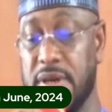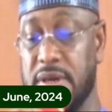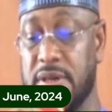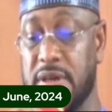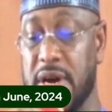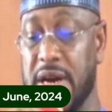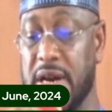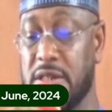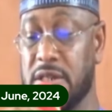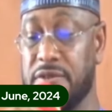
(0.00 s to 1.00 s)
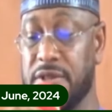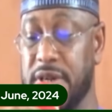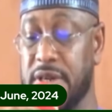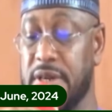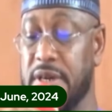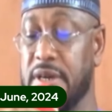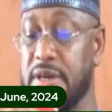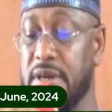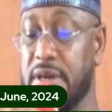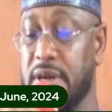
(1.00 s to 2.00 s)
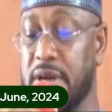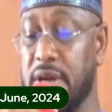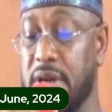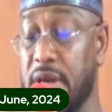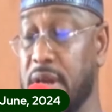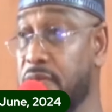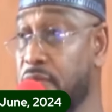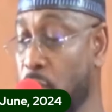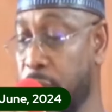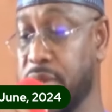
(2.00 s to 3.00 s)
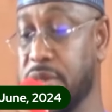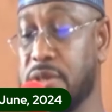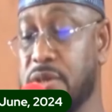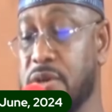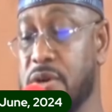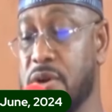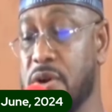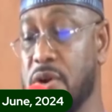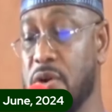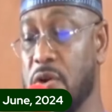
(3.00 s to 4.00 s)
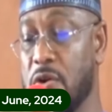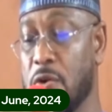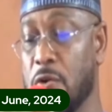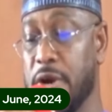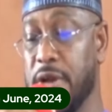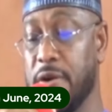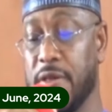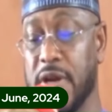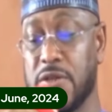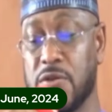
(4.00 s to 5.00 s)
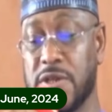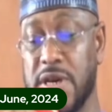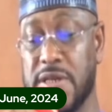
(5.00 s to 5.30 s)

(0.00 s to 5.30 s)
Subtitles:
regardless of gender, influence, or any other societal